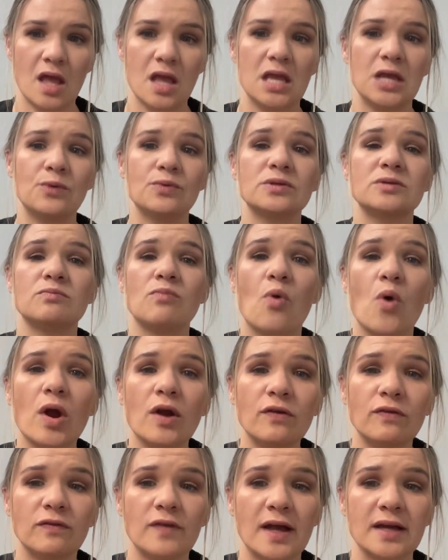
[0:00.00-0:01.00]
He was
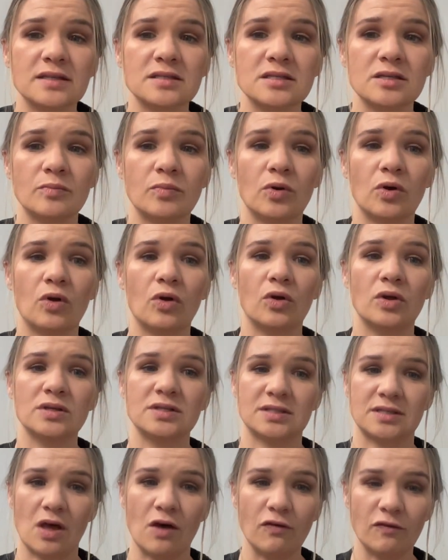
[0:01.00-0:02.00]
more flexible,
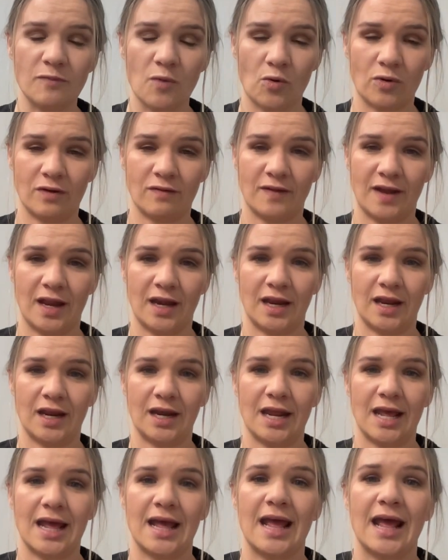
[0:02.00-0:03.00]
self
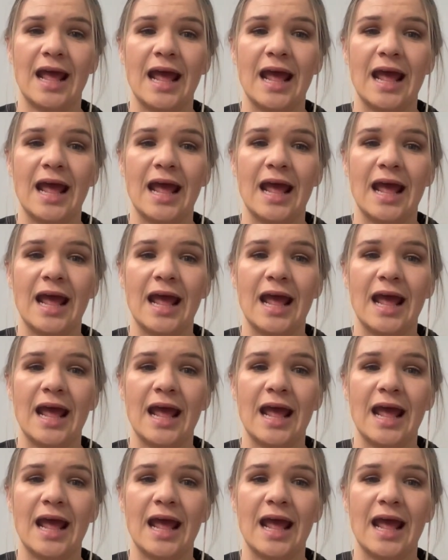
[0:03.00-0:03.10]
motivated,